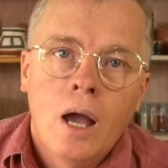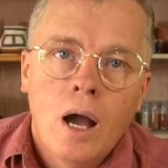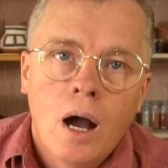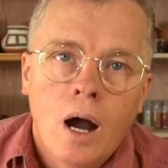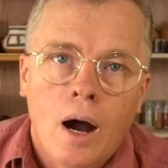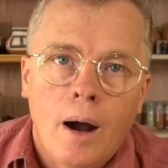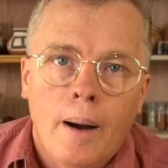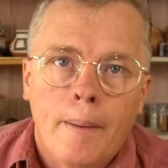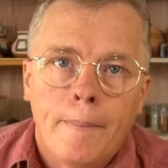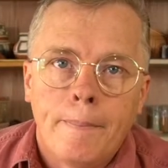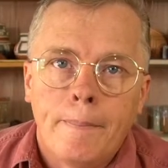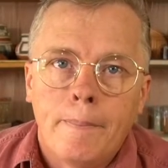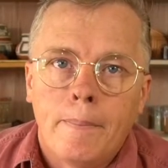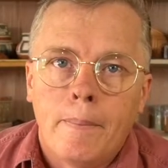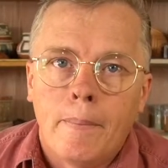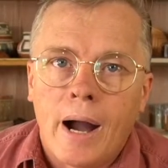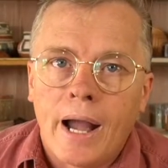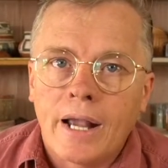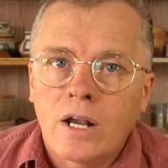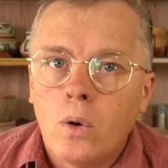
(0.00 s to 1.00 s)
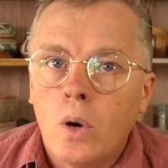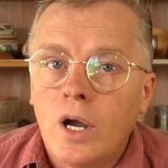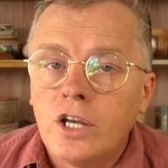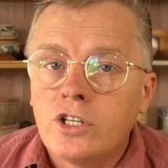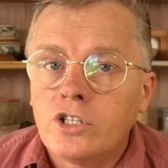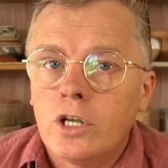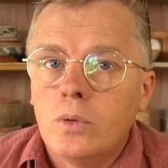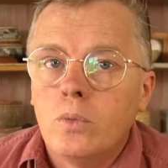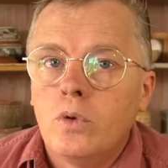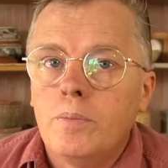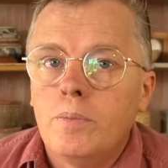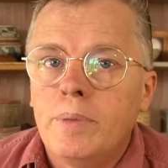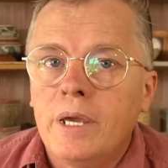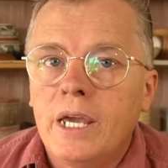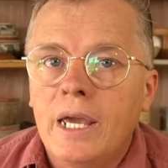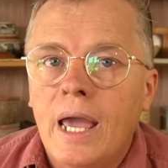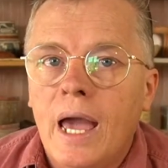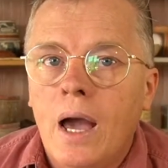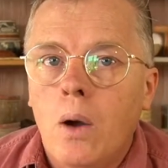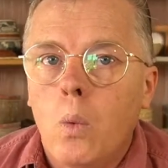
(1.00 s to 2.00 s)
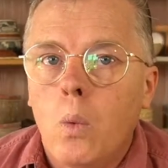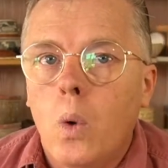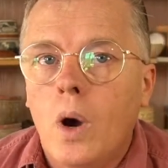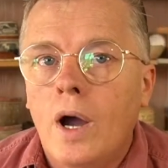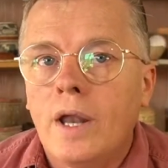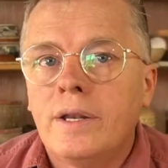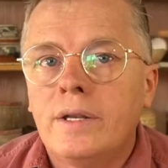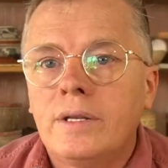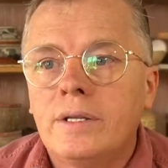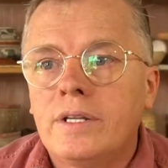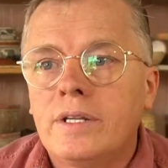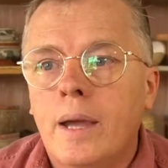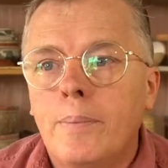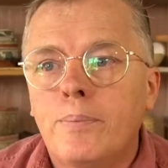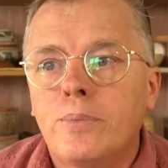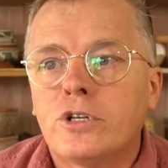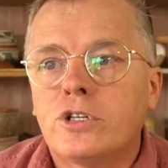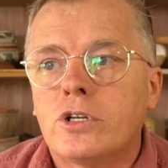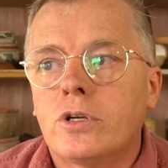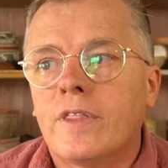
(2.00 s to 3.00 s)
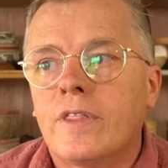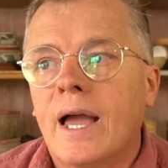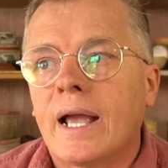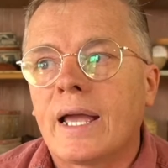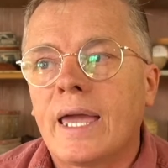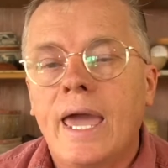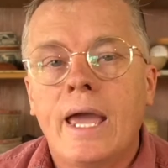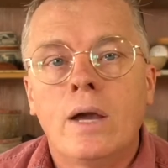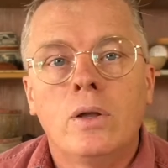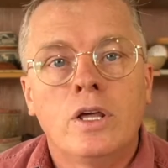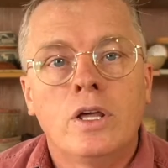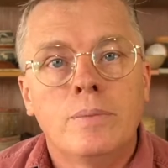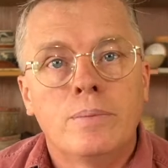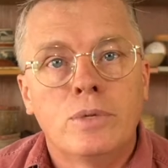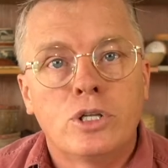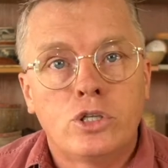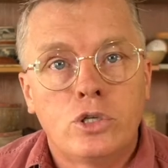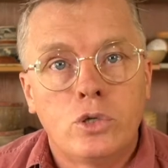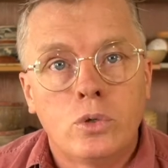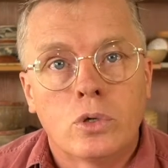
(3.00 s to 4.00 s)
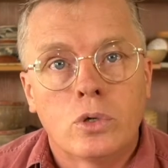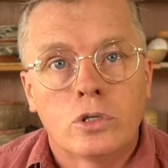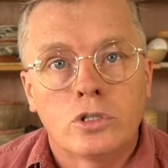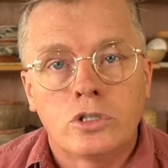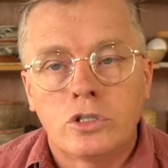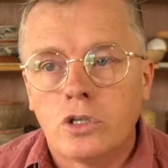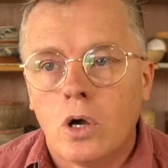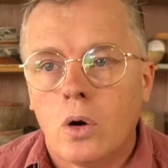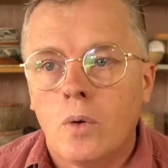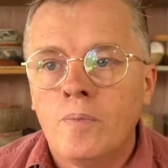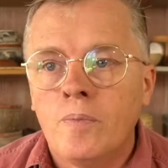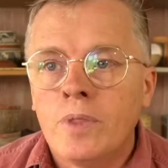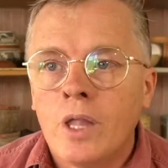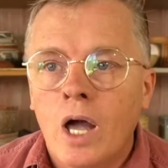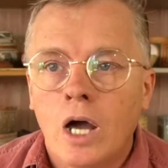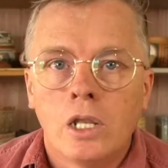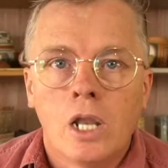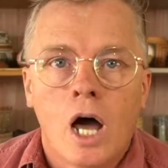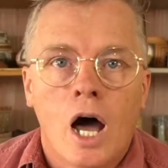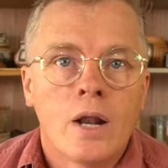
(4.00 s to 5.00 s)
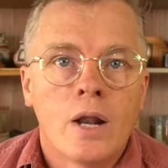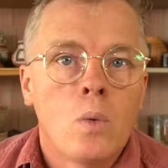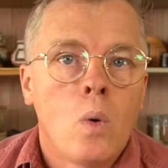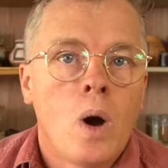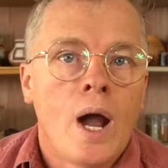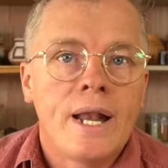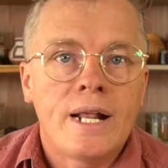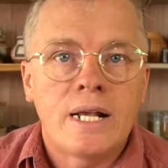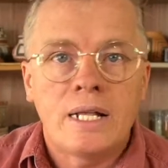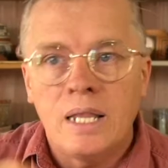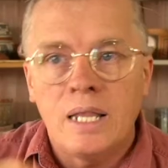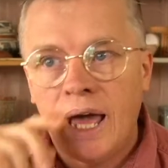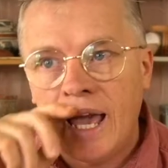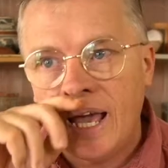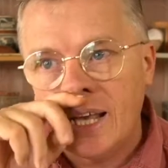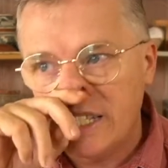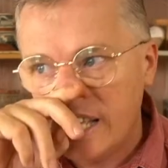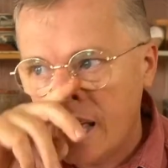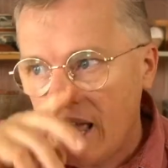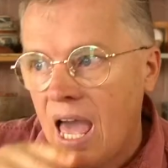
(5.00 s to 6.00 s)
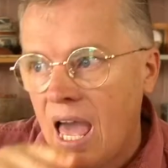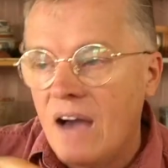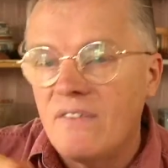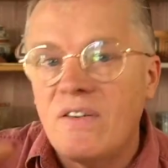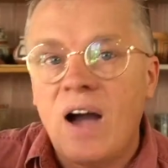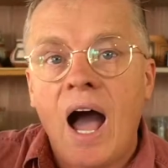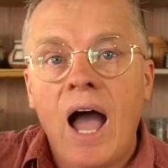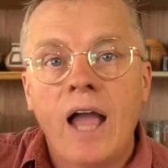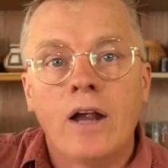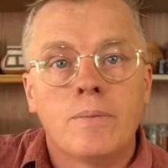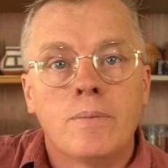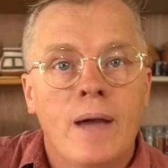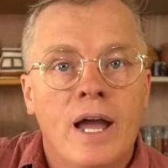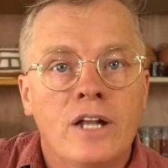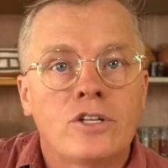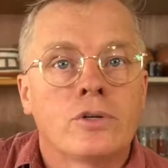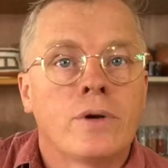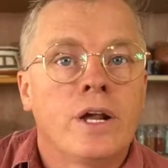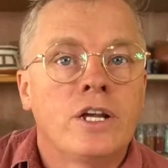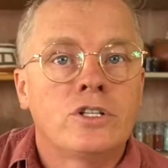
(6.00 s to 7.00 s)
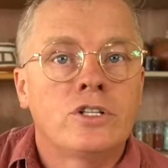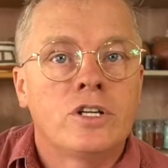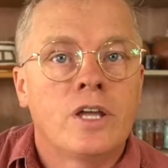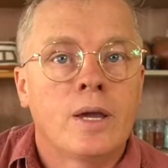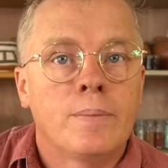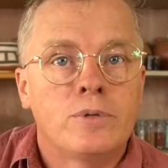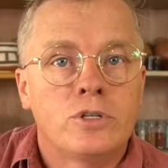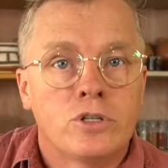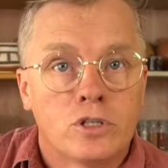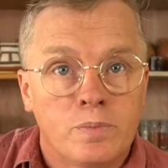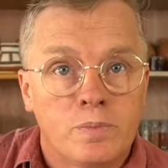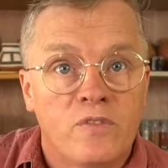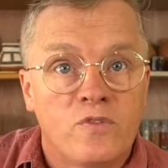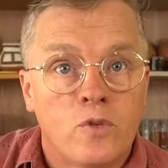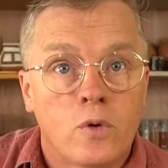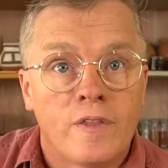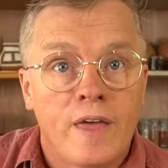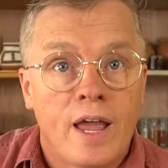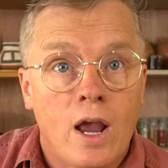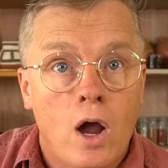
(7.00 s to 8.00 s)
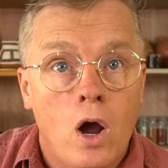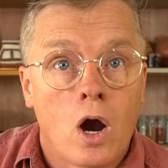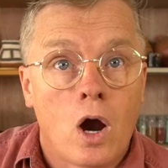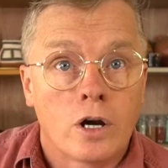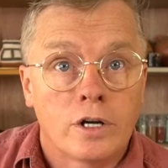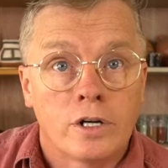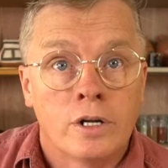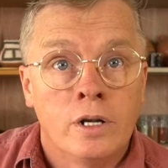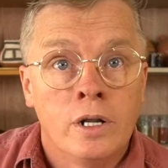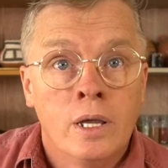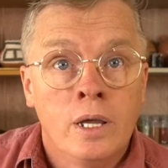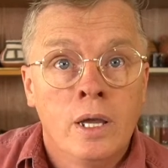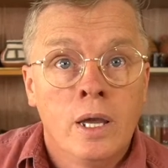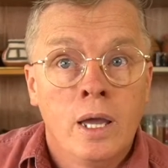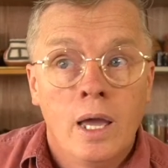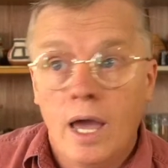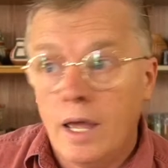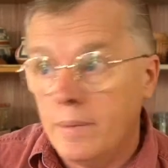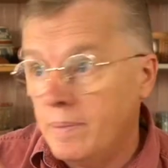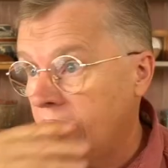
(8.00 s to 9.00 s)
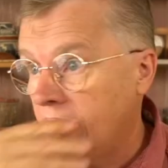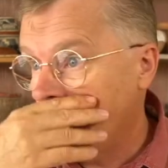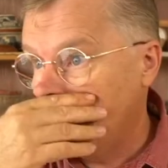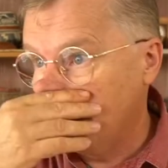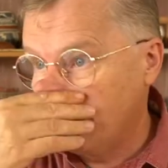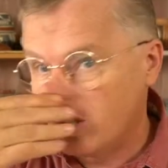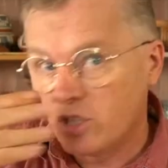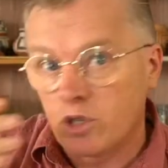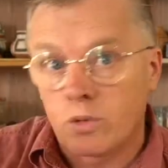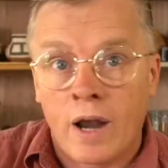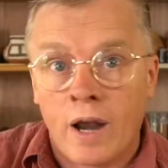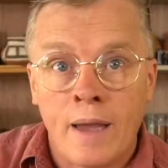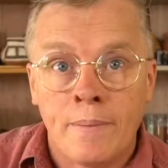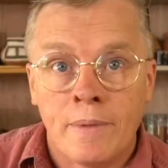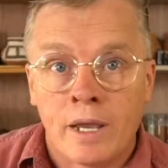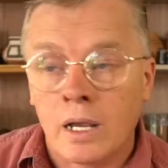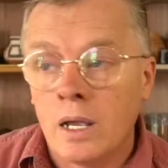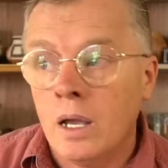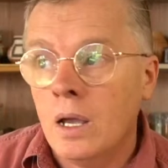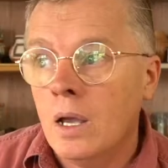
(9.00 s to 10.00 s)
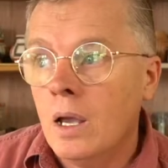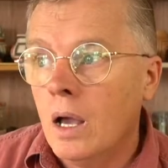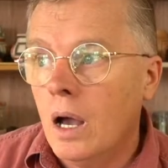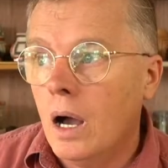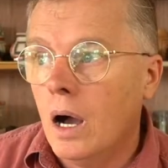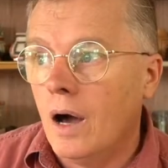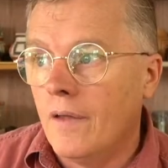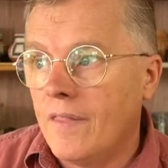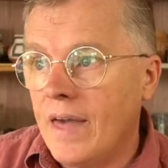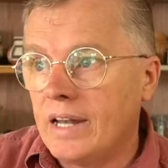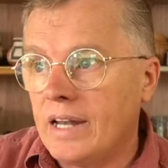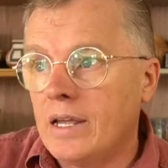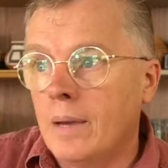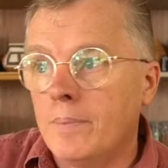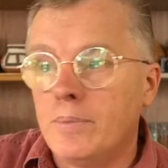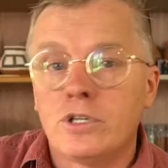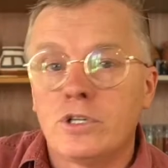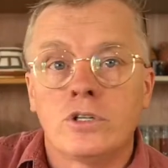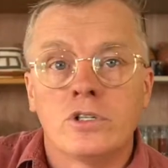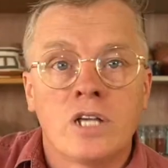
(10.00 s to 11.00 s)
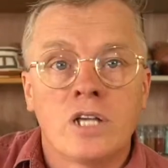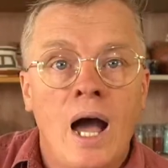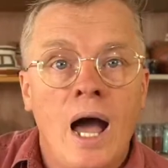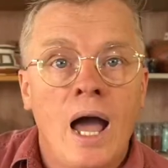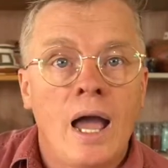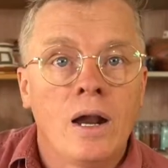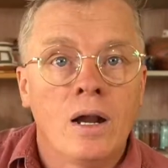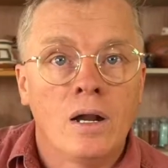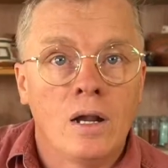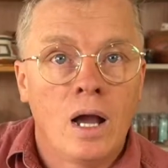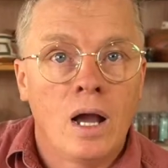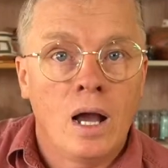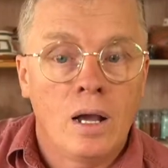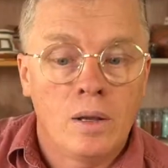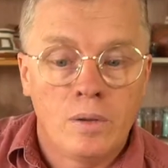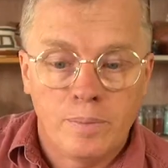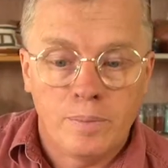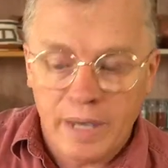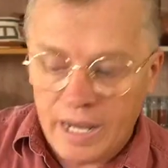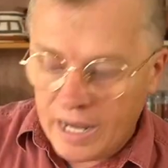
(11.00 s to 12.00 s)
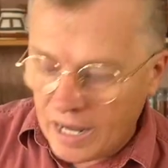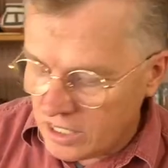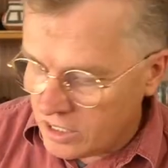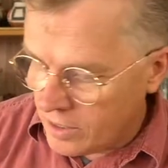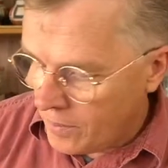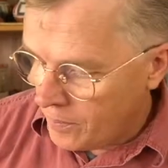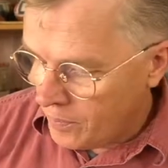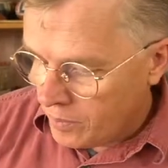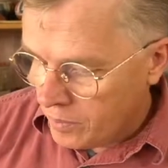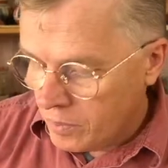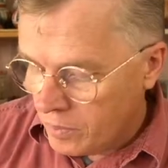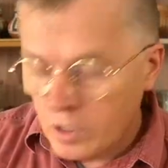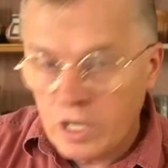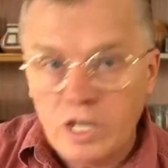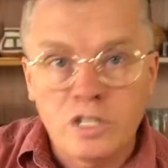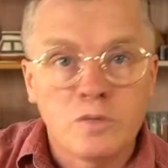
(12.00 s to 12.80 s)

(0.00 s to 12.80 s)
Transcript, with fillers: Um, my question would be at what temperature that kaolin matures. So a lot of white clays have higher maturation temperatures before they harden and become ceramic. Uh, that temperature is high because because